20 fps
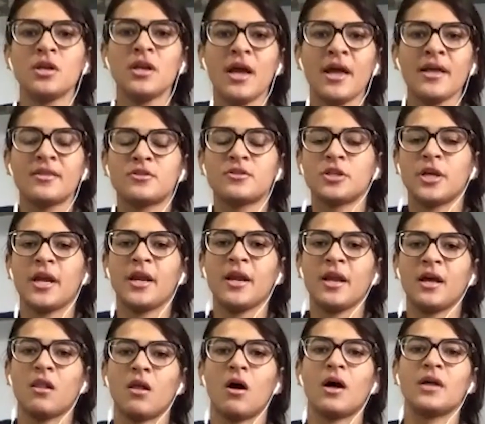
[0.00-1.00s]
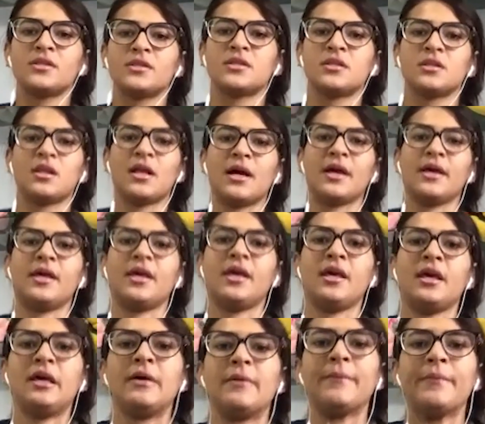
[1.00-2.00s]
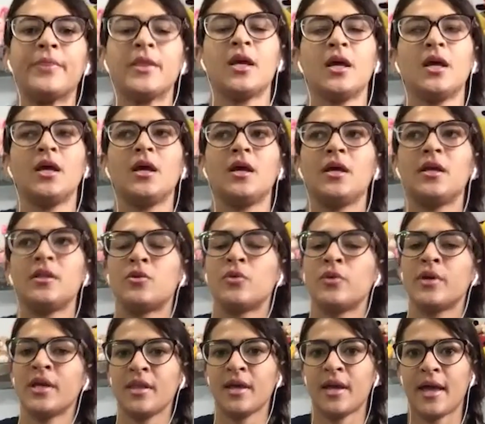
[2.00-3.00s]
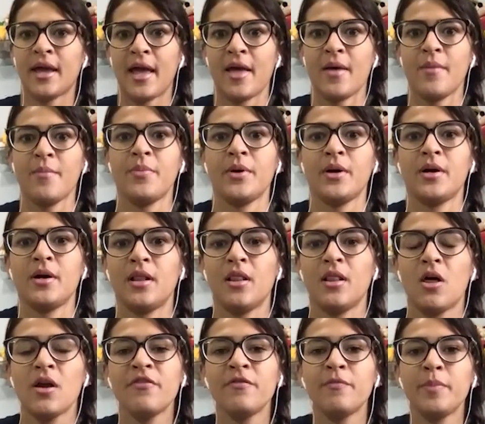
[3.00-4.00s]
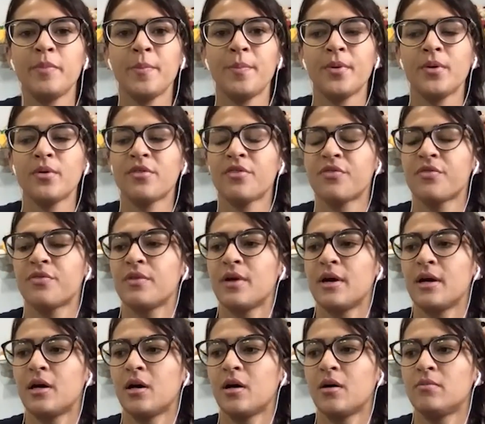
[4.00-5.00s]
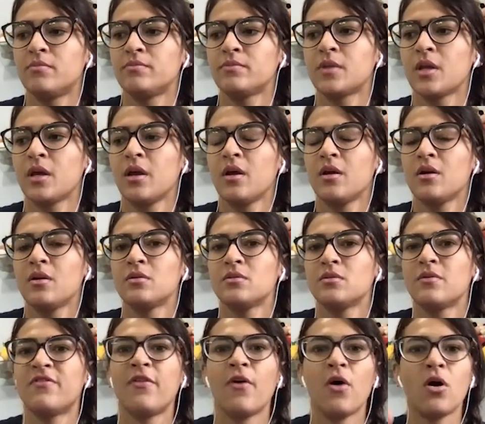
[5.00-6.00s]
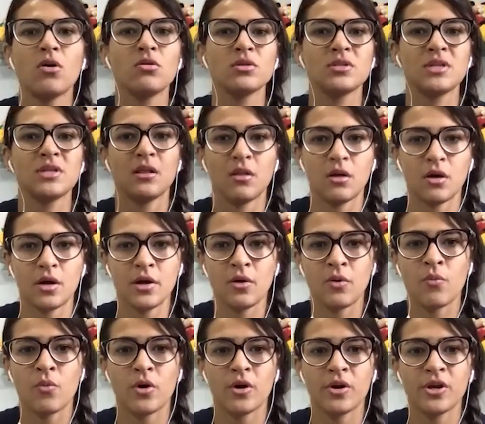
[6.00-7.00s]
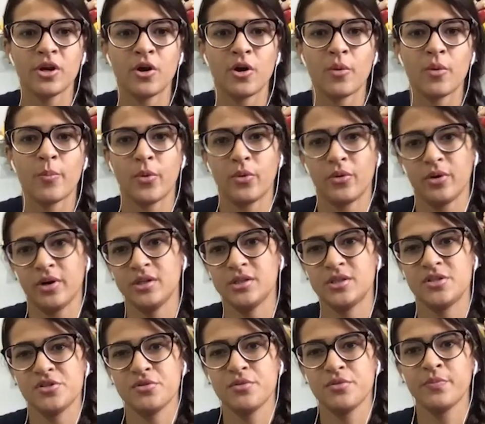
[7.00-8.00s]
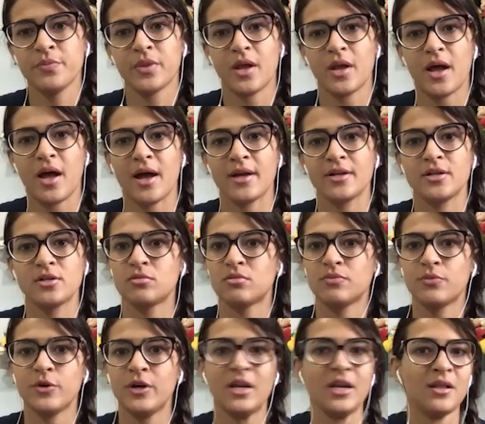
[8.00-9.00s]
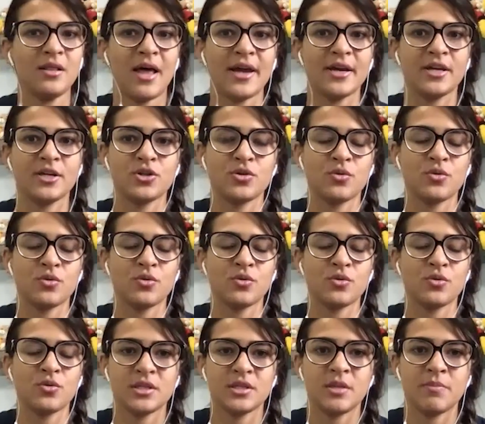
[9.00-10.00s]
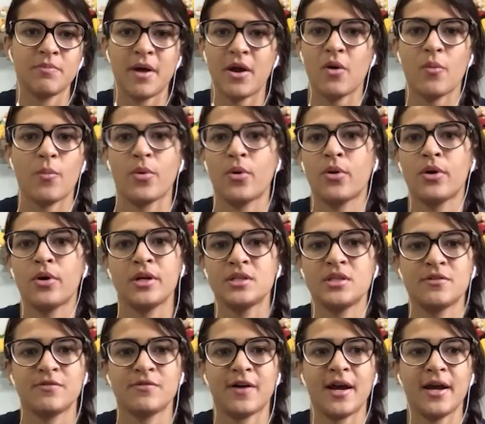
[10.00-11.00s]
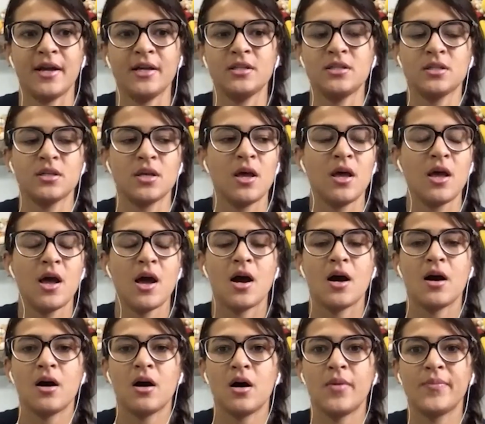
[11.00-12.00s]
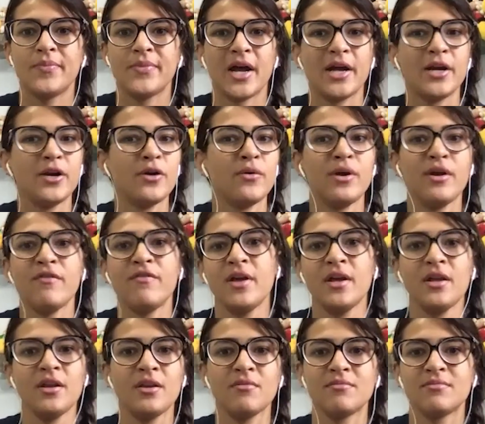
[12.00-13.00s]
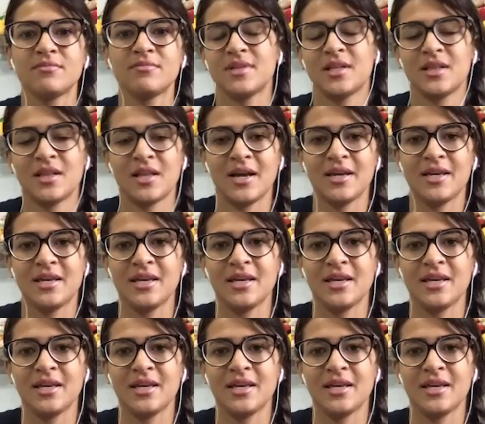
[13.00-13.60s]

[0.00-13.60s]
I train a lot, like during the camp. A lot of people focus a lot on what your opponent do. I don't really like to watch my opponents fight. I don't even like.